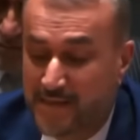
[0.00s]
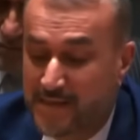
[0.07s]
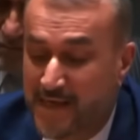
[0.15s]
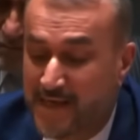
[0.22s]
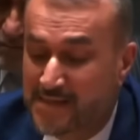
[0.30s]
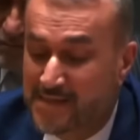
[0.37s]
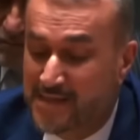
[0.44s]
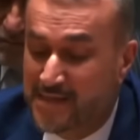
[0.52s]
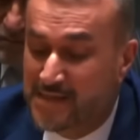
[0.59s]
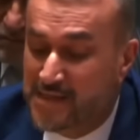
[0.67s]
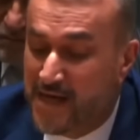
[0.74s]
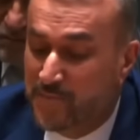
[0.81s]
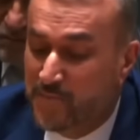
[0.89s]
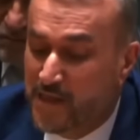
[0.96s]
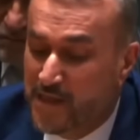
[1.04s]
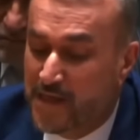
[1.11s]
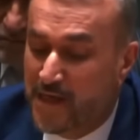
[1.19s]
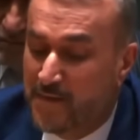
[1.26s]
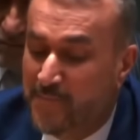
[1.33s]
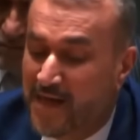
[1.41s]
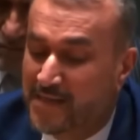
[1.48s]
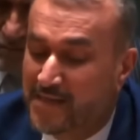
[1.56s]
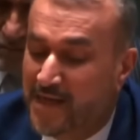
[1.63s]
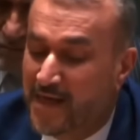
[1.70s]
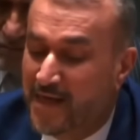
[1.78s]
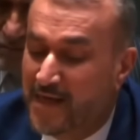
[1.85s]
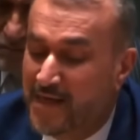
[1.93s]
compromise at
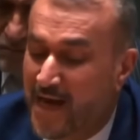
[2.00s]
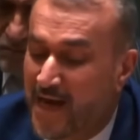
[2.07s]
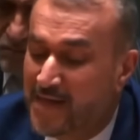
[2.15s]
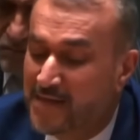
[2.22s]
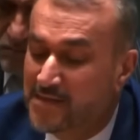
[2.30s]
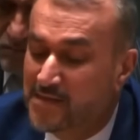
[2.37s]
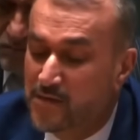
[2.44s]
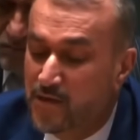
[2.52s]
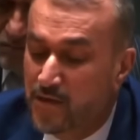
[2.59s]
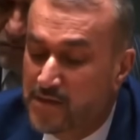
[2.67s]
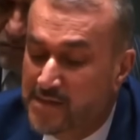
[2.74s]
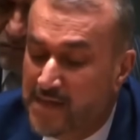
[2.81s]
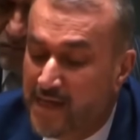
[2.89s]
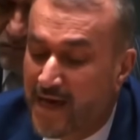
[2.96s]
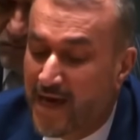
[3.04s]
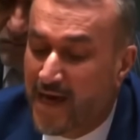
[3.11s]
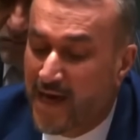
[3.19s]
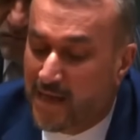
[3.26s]
all with any party